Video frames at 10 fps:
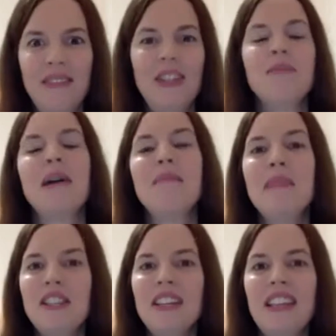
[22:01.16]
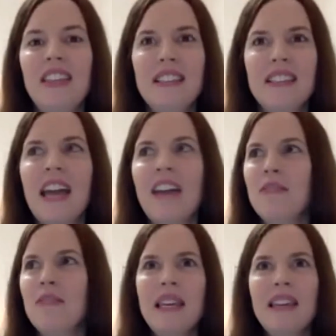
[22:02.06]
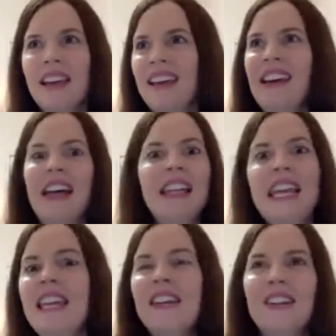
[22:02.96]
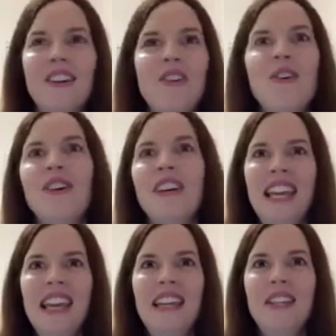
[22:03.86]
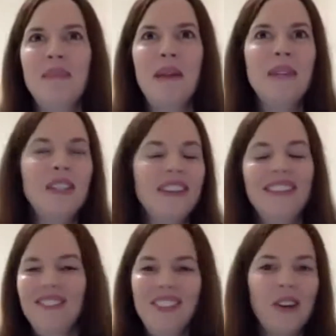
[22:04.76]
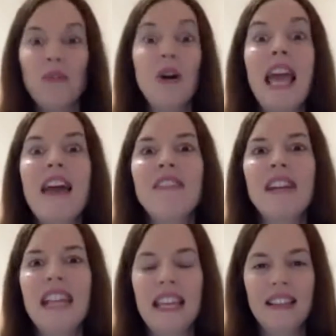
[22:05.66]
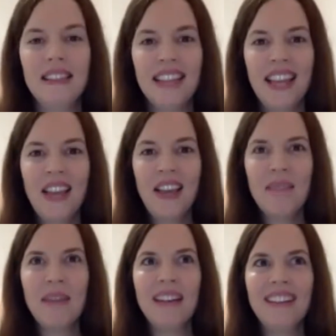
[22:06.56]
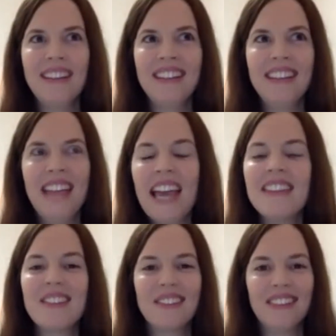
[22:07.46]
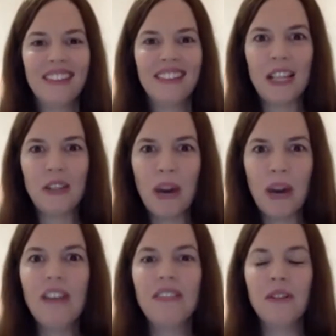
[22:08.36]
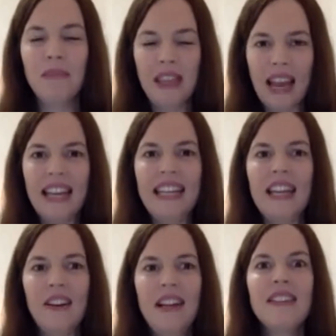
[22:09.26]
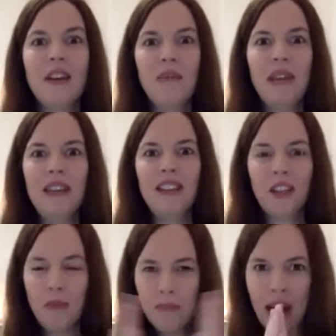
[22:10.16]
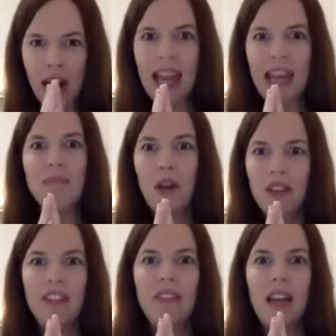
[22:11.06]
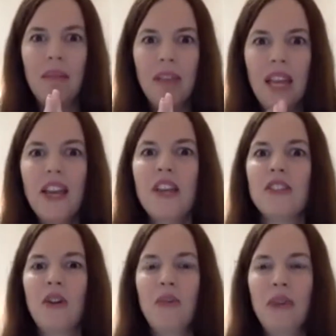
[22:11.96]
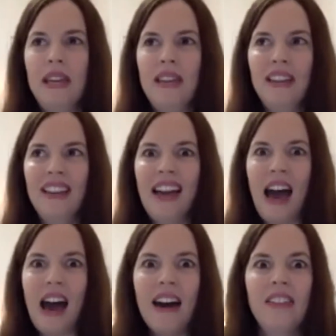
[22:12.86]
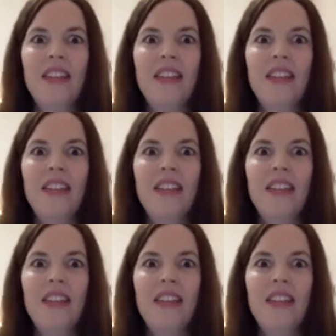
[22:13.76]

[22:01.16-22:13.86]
it is my mission in this life to be a leader, or it is my mission, whatever it is. But yes, that's wonderful. But the idea is that we combine both of them. So we are